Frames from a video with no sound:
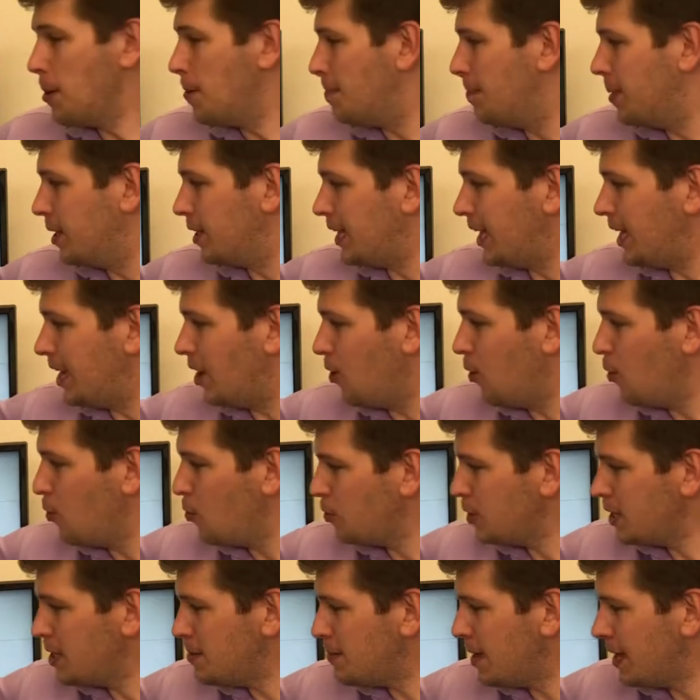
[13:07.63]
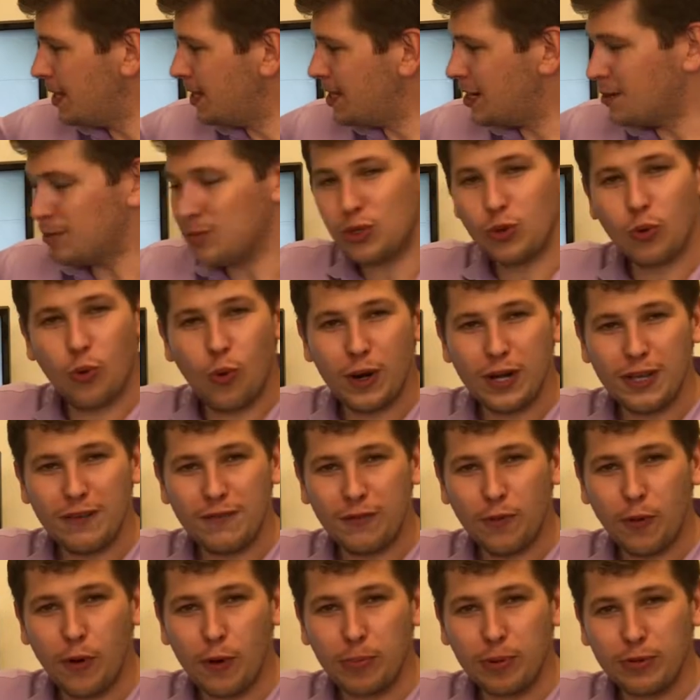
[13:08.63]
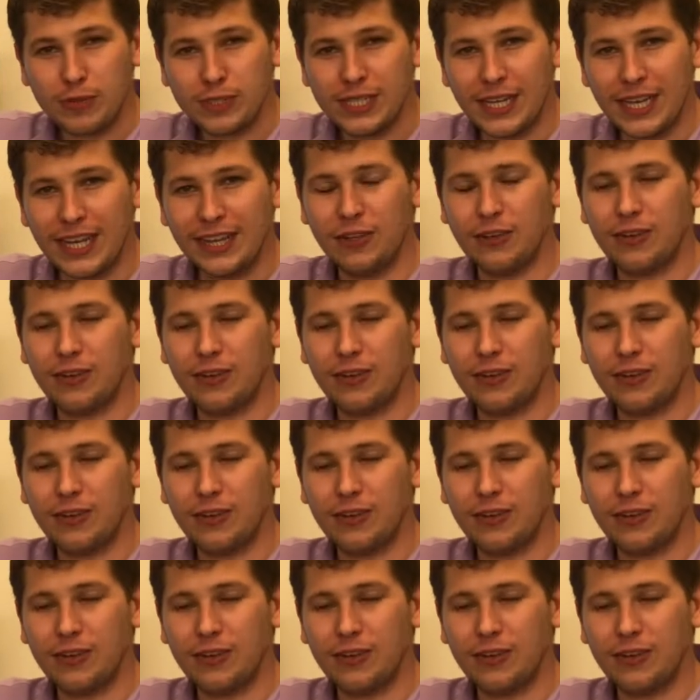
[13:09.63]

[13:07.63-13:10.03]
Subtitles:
but they only make up 24%.